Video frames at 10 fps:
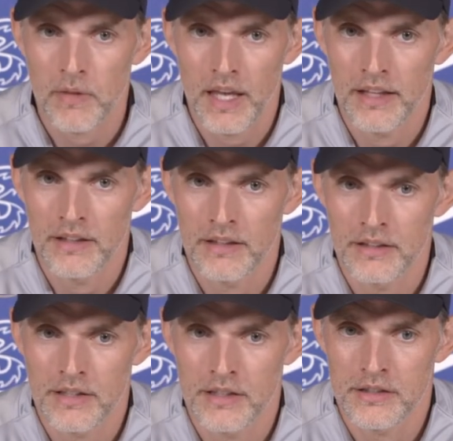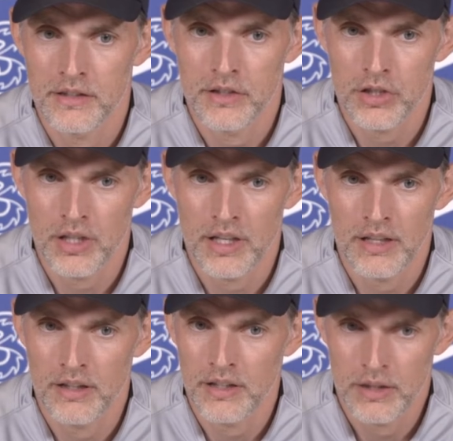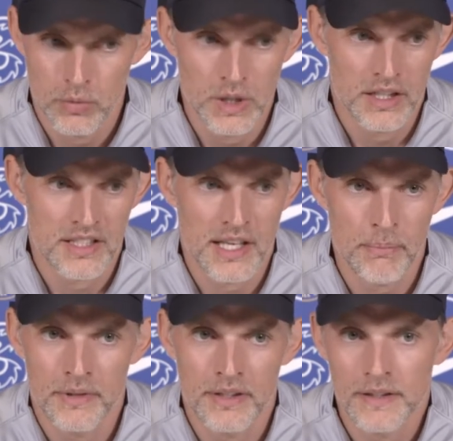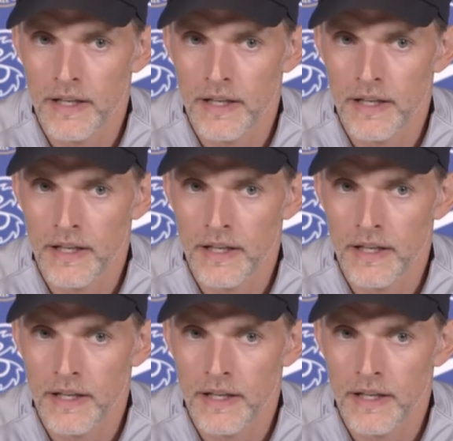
it is his decision, and we accept it.